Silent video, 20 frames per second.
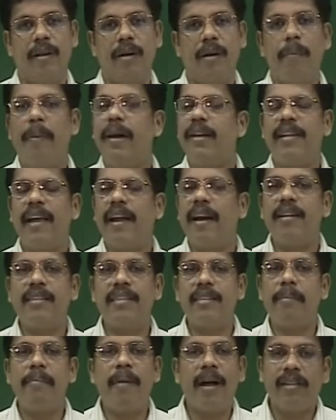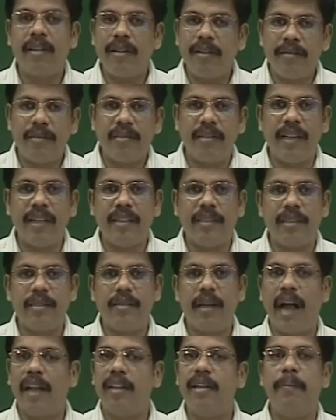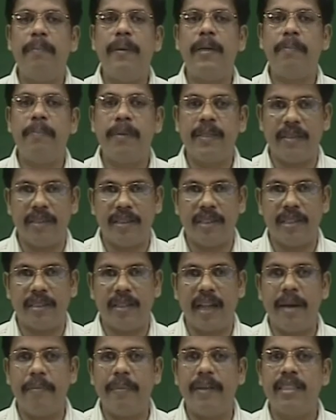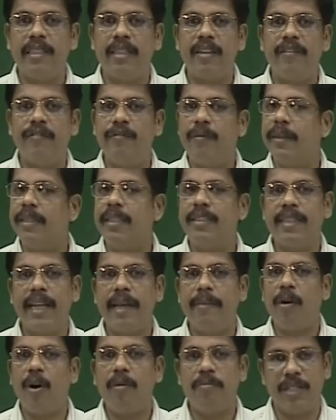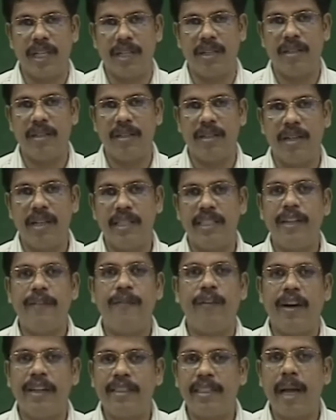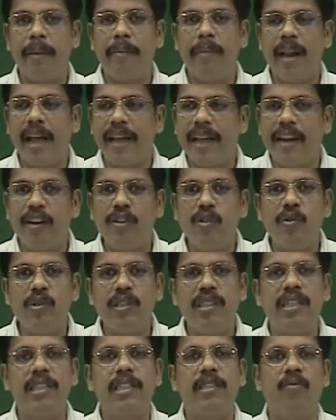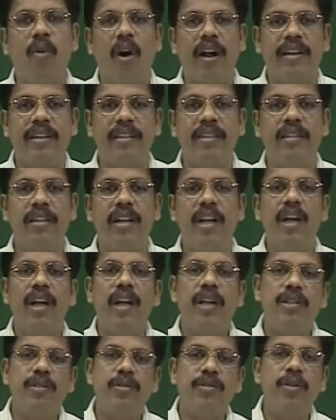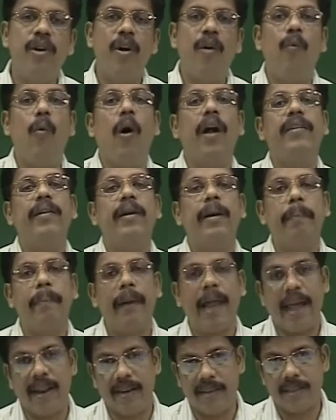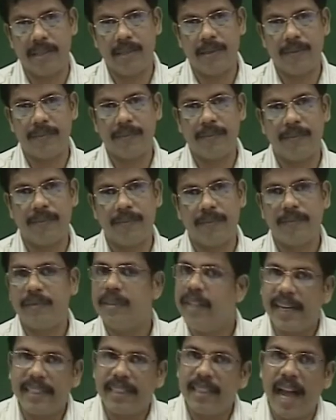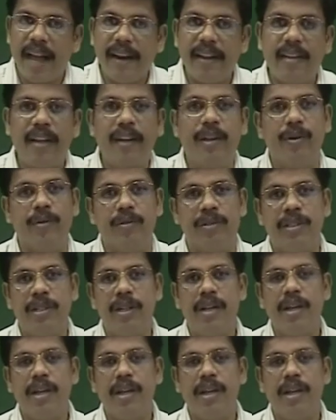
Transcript: But there are some other things, other purposes can be served for the same object. Say, for example, I can use this water to water a plant, That is another use.